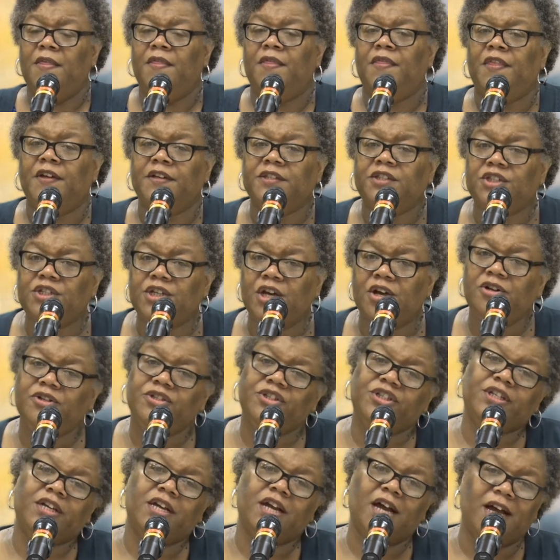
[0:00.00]
The
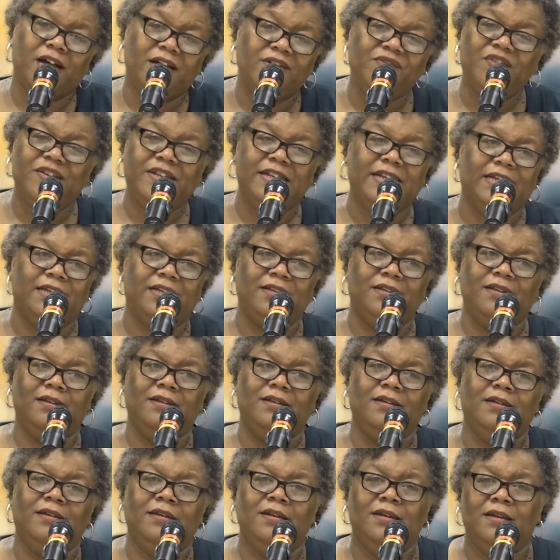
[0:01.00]
church covenant
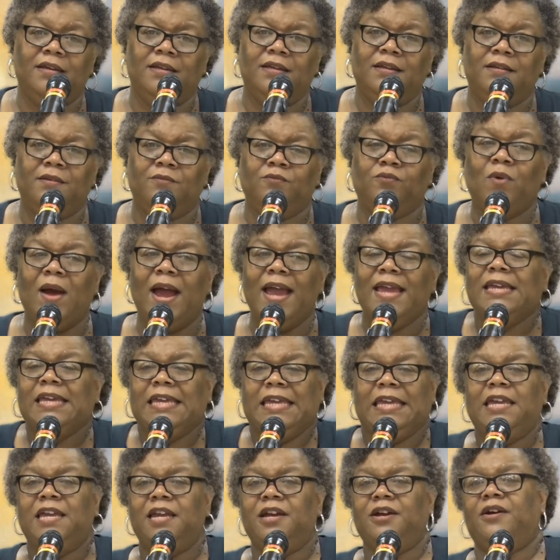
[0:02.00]
right
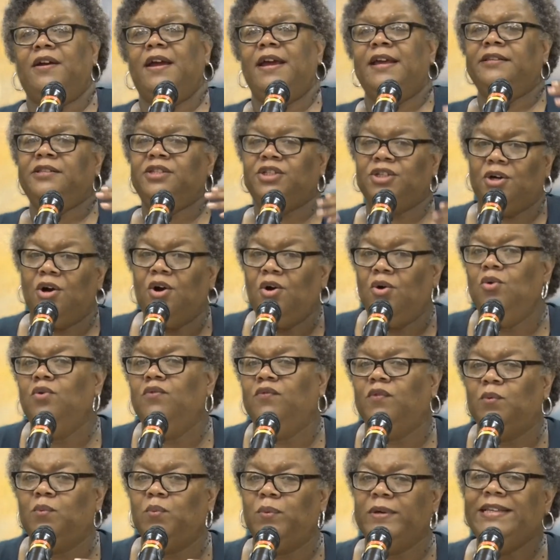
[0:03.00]
here at
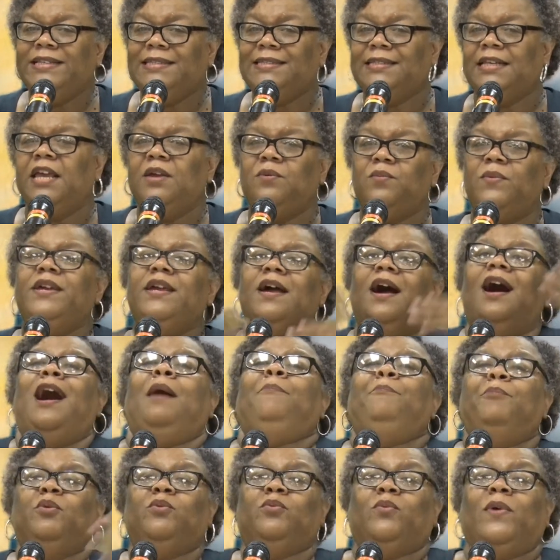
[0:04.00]
Jehovah, we say we
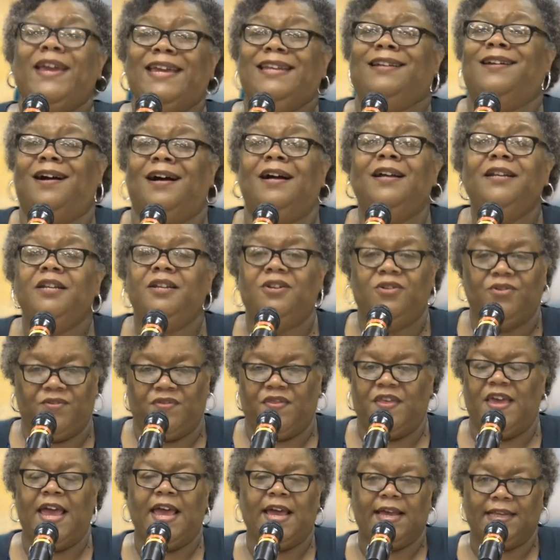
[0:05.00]
operate under
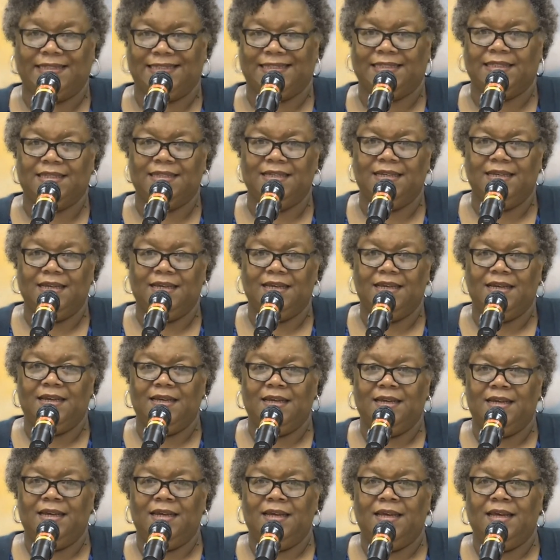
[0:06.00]
that.
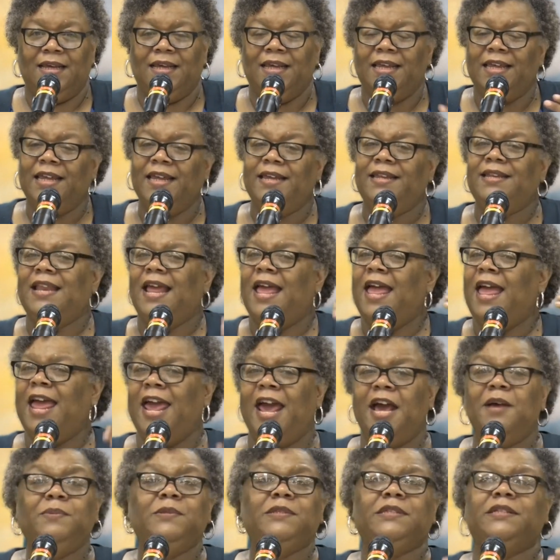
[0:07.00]
It
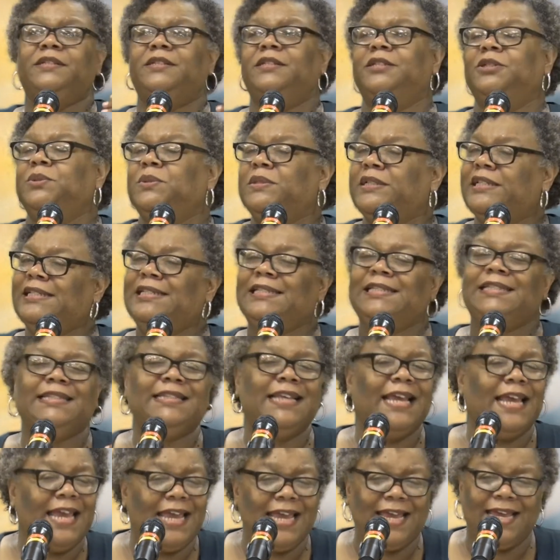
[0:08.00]
absolutely
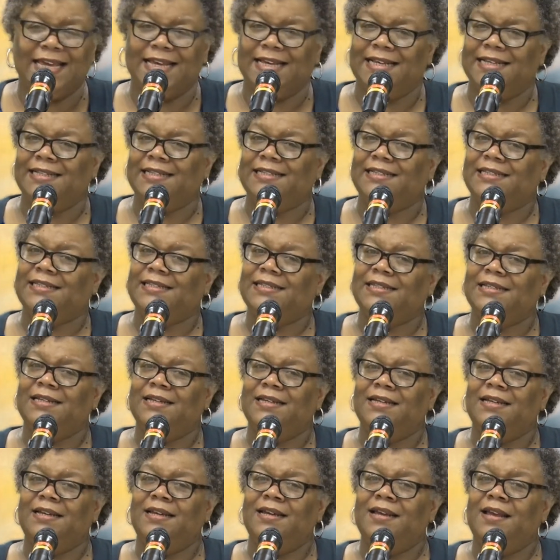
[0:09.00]

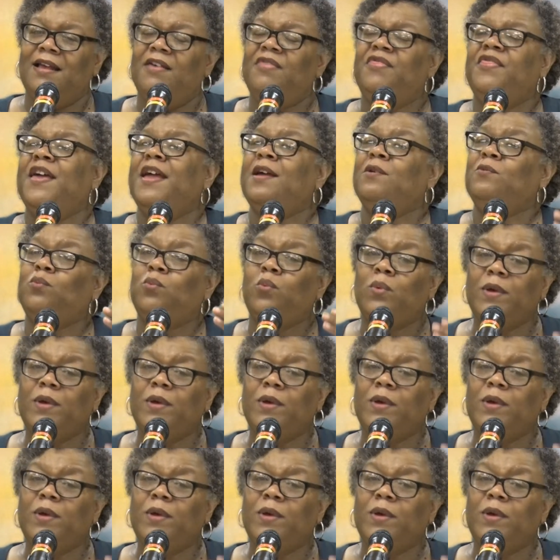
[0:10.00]
says that